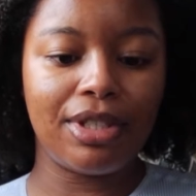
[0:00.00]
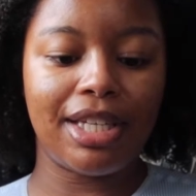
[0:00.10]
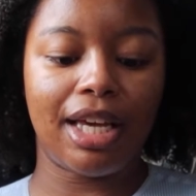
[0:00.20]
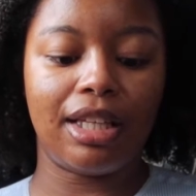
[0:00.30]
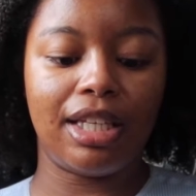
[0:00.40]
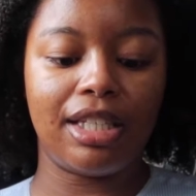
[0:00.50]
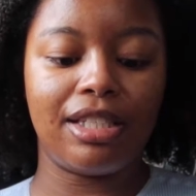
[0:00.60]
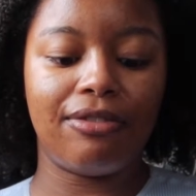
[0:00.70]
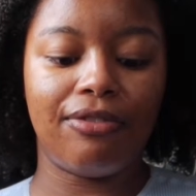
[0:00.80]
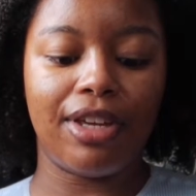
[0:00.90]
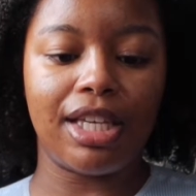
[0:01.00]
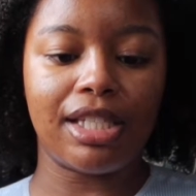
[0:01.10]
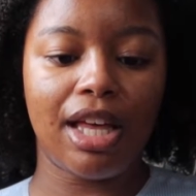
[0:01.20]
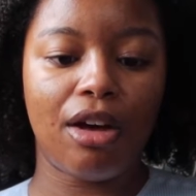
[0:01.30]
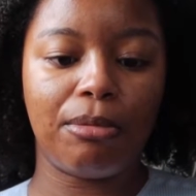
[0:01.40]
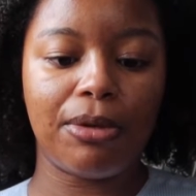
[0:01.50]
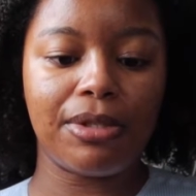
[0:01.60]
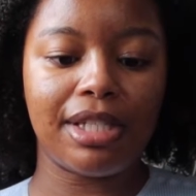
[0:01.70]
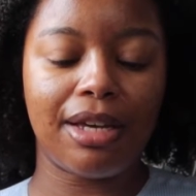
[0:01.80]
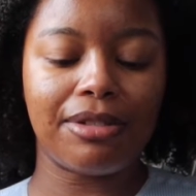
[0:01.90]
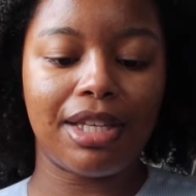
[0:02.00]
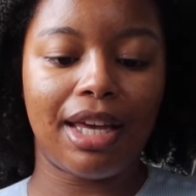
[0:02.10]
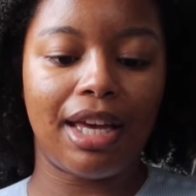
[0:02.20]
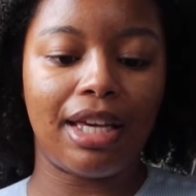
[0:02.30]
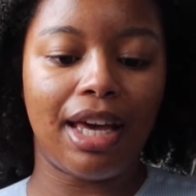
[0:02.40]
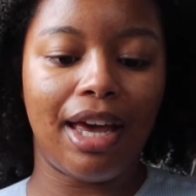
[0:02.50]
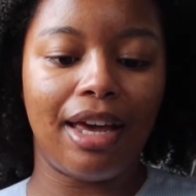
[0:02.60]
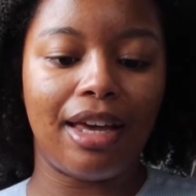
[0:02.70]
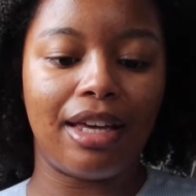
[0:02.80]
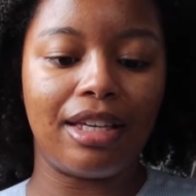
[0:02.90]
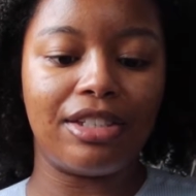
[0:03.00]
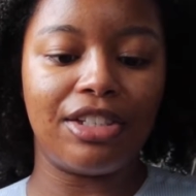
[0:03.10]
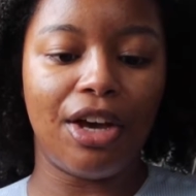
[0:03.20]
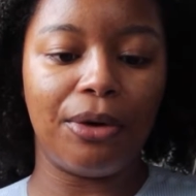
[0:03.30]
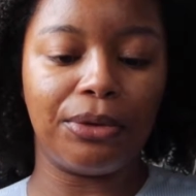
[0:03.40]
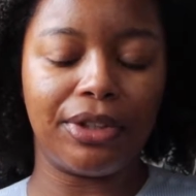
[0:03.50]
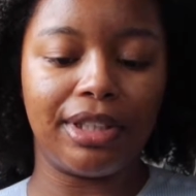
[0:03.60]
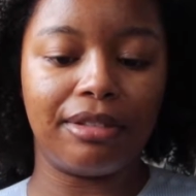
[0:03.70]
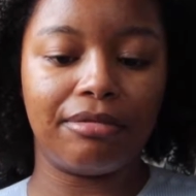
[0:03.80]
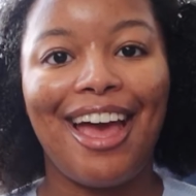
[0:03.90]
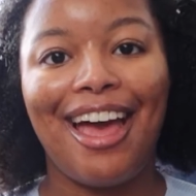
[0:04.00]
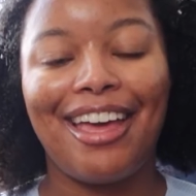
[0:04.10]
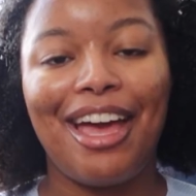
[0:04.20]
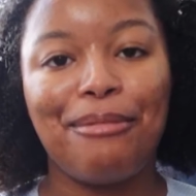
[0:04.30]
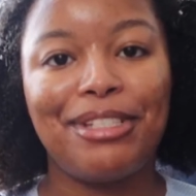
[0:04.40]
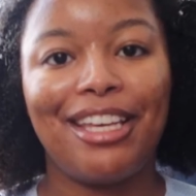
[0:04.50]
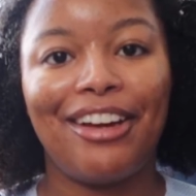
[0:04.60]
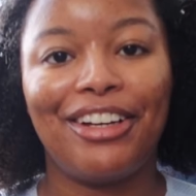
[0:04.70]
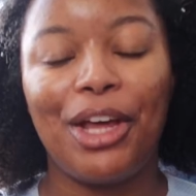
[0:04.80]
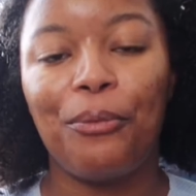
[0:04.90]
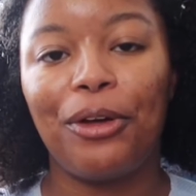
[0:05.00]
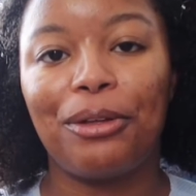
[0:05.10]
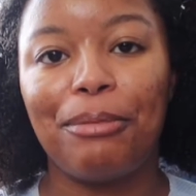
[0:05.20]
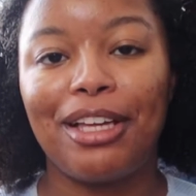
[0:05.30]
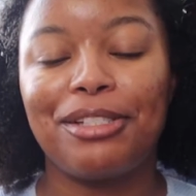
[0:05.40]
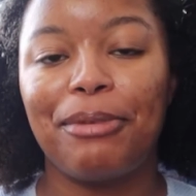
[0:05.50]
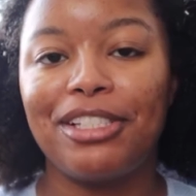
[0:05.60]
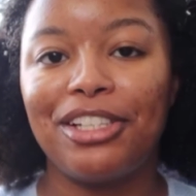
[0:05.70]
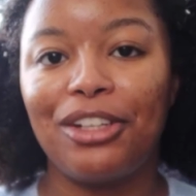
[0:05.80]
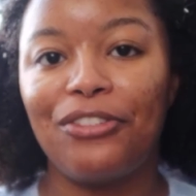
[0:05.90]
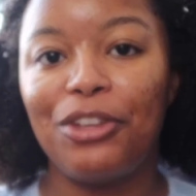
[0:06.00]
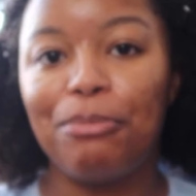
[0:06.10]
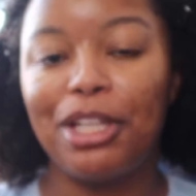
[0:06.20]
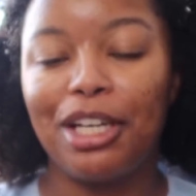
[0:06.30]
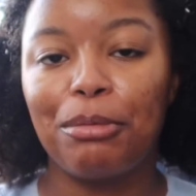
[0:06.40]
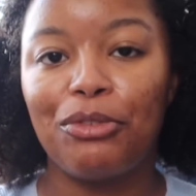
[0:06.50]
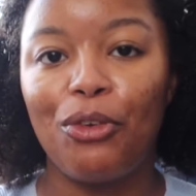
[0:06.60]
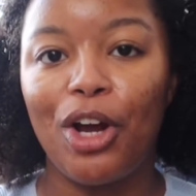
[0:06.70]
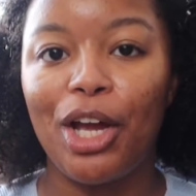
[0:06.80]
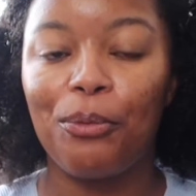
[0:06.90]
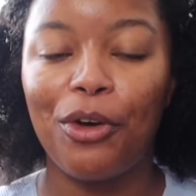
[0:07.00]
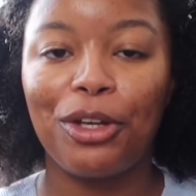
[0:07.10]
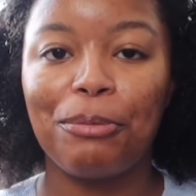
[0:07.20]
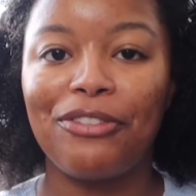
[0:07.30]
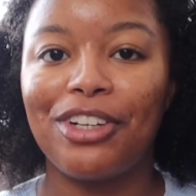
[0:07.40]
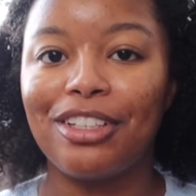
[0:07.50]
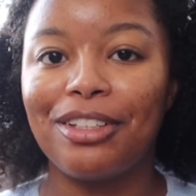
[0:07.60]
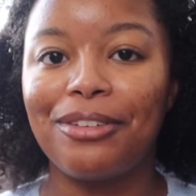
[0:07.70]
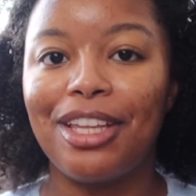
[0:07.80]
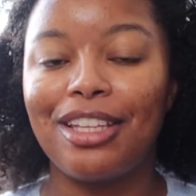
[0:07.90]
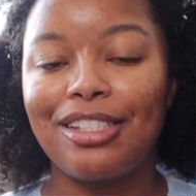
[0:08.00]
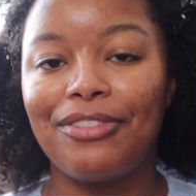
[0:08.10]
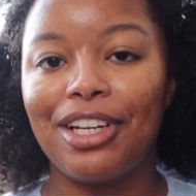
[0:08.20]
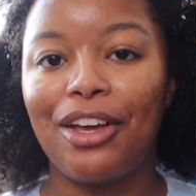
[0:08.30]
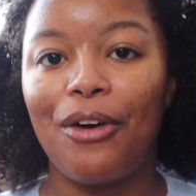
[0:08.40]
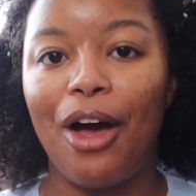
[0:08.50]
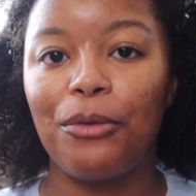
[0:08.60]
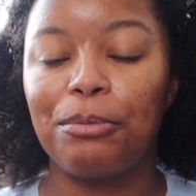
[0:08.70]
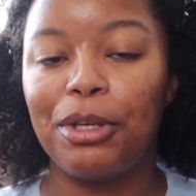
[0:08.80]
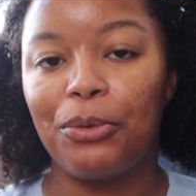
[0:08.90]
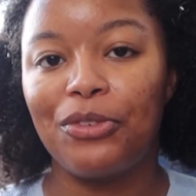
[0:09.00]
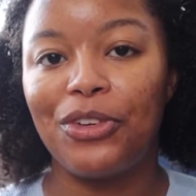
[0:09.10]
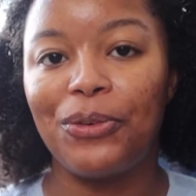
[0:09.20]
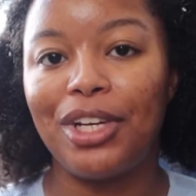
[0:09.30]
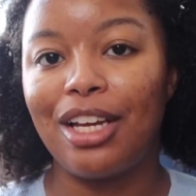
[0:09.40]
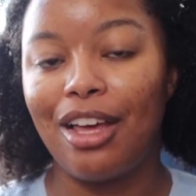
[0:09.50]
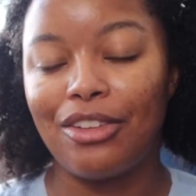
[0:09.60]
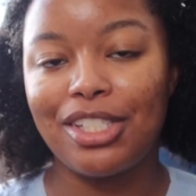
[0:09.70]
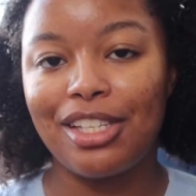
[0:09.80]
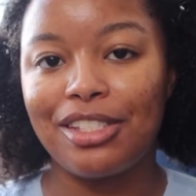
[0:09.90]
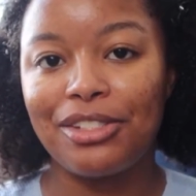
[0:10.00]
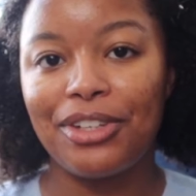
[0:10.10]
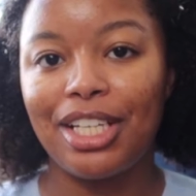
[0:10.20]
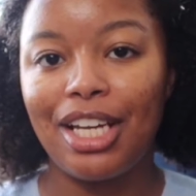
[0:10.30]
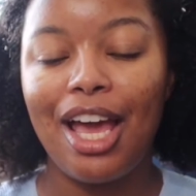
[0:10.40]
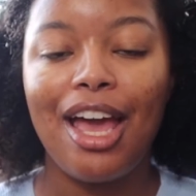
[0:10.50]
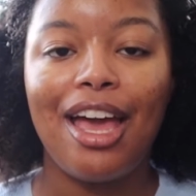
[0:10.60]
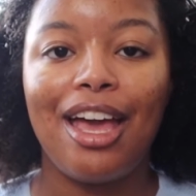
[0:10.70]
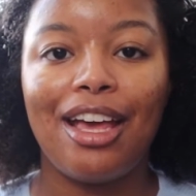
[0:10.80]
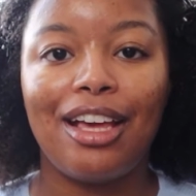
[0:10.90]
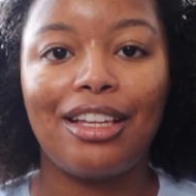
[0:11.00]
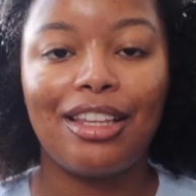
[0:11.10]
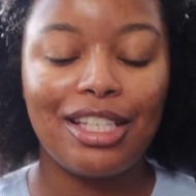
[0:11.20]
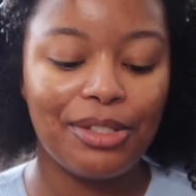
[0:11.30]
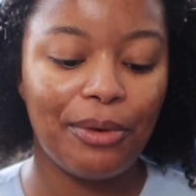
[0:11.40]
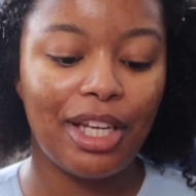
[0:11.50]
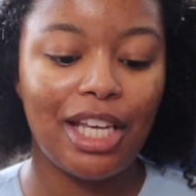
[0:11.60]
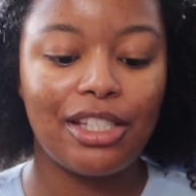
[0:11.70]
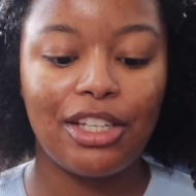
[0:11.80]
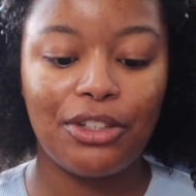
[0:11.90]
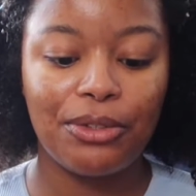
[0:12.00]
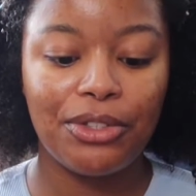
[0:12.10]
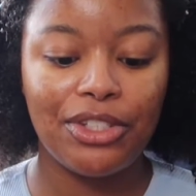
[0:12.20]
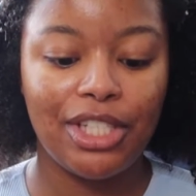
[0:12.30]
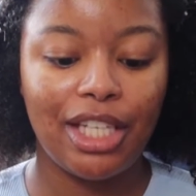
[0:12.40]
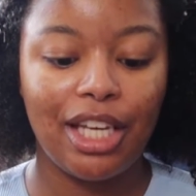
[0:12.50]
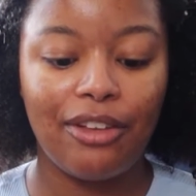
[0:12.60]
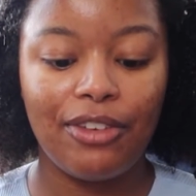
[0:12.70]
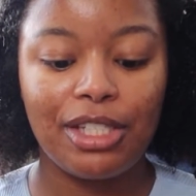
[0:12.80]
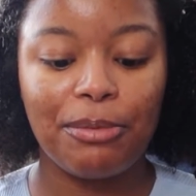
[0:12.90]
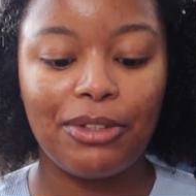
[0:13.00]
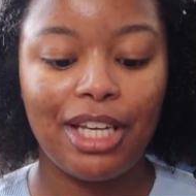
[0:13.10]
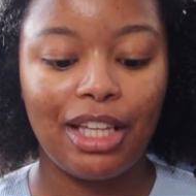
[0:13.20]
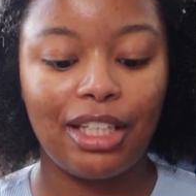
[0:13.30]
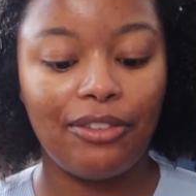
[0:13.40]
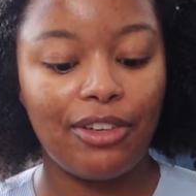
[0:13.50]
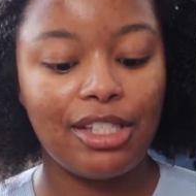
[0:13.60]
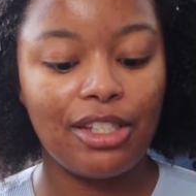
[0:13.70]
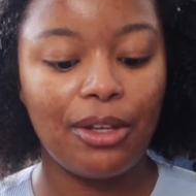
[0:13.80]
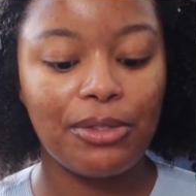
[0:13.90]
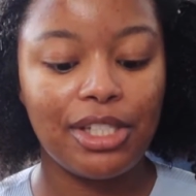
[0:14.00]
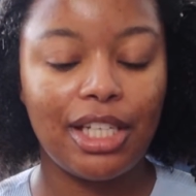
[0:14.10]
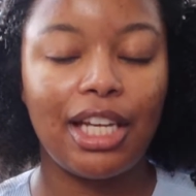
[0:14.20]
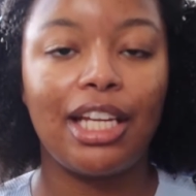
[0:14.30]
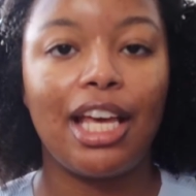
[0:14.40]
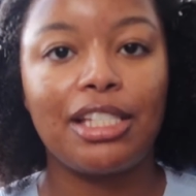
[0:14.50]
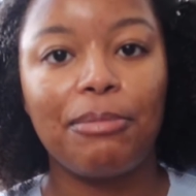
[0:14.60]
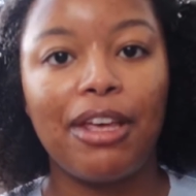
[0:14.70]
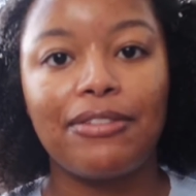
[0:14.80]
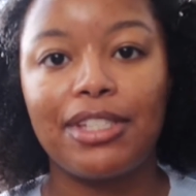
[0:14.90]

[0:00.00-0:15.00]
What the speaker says: Daily Defense. That almost sounds like a deodorant. Hi, I'm Teryn and welcome back to my channel if you've been here before, and welcome if you're new. In this video, I will be reviewing another sunscreen, and this one is the Neutrogena Invisible Daily Defense Lotion in SPF